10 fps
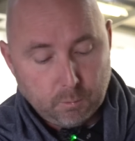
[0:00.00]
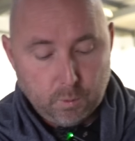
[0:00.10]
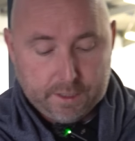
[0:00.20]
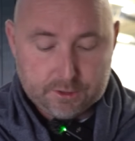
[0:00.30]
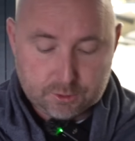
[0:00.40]

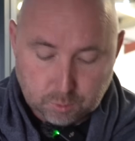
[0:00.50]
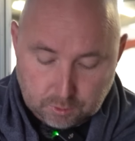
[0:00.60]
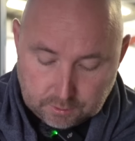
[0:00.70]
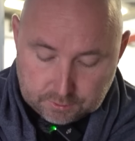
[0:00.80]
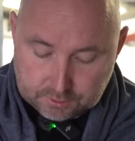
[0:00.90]
which
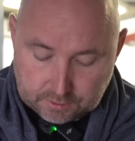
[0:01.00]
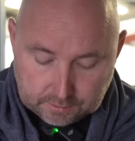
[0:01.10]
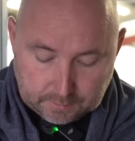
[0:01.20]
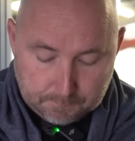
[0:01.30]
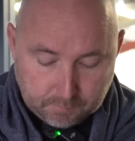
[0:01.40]
was
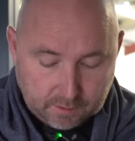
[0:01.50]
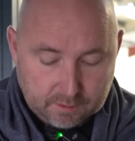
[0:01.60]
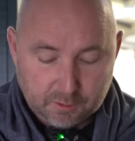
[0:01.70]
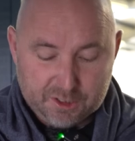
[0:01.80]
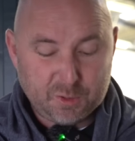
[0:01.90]

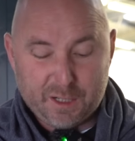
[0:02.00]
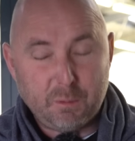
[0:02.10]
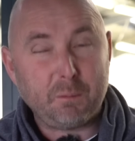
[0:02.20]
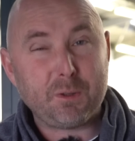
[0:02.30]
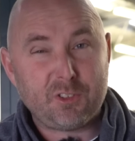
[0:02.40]
only
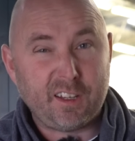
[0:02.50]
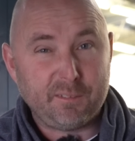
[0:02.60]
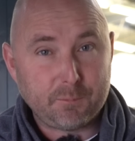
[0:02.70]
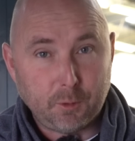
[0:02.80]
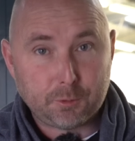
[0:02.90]

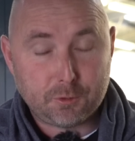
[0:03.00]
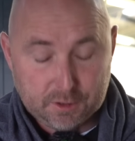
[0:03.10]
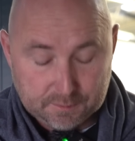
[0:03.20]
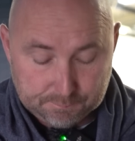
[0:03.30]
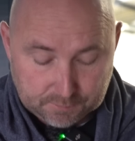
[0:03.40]
21%
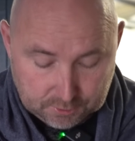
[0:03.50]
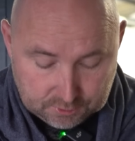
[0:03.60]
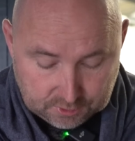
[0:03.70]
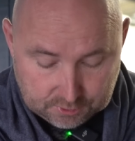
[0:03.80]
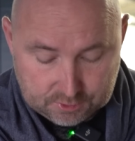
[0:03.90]
off-grid
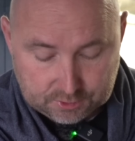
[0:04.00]
usage.